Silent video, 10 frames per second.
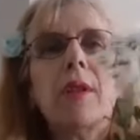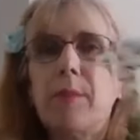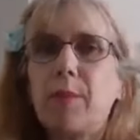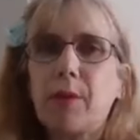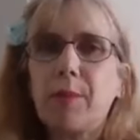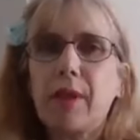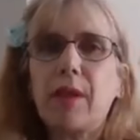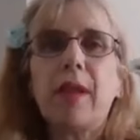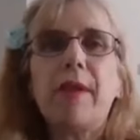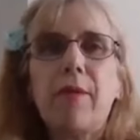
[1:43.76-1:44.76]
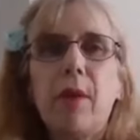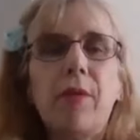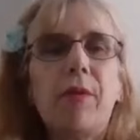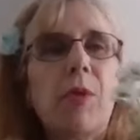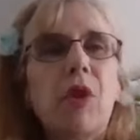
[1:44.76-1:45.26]
um, something that
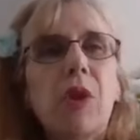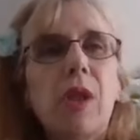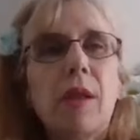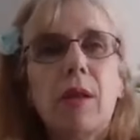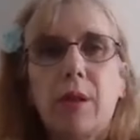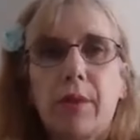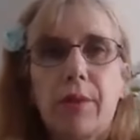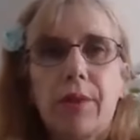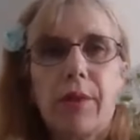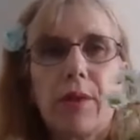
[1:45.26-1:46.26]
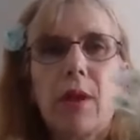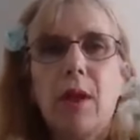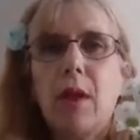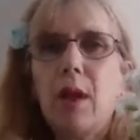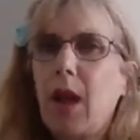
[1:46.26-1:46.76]
involved machine guns
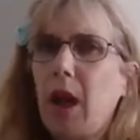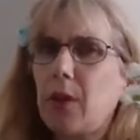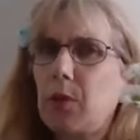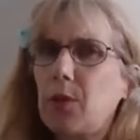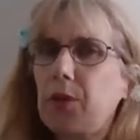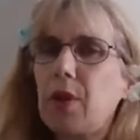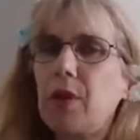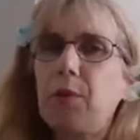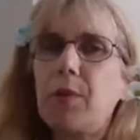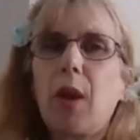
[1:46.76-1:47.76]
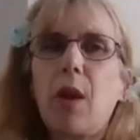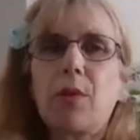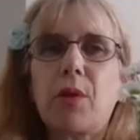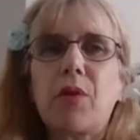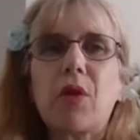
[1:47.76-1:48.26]
and also there was a
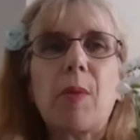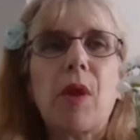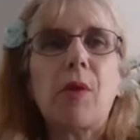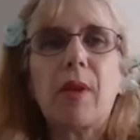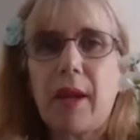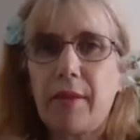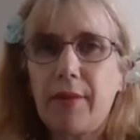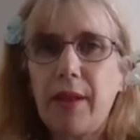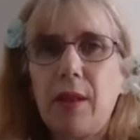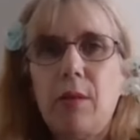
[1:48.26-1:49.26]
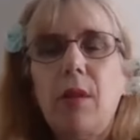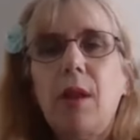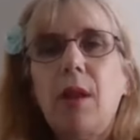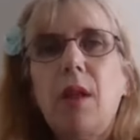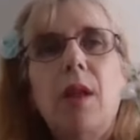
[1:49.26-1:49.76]
lot of smoke i feel
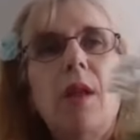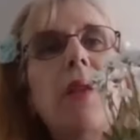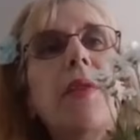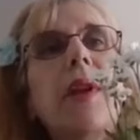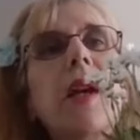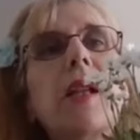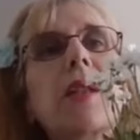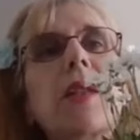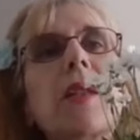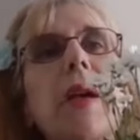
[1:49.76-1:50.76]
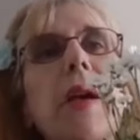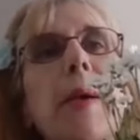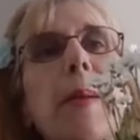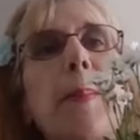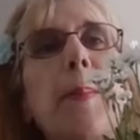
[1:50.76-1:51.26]
that
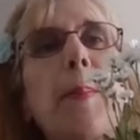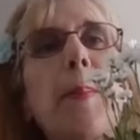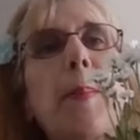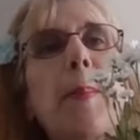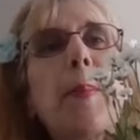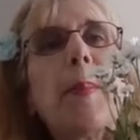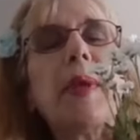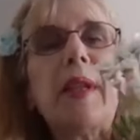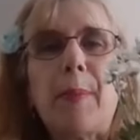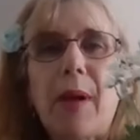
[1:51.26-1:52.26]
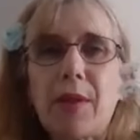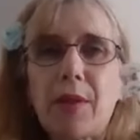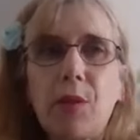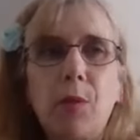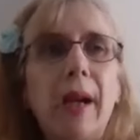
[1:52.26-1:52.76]
um, he
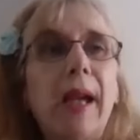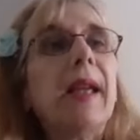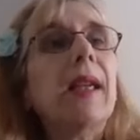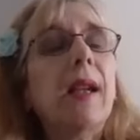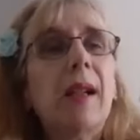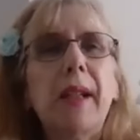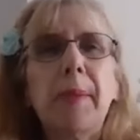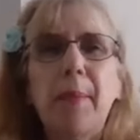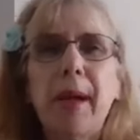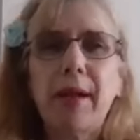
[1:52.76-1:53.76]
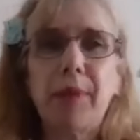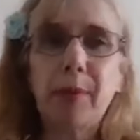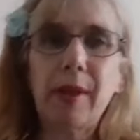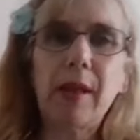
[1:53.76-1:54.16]
passed away and it may have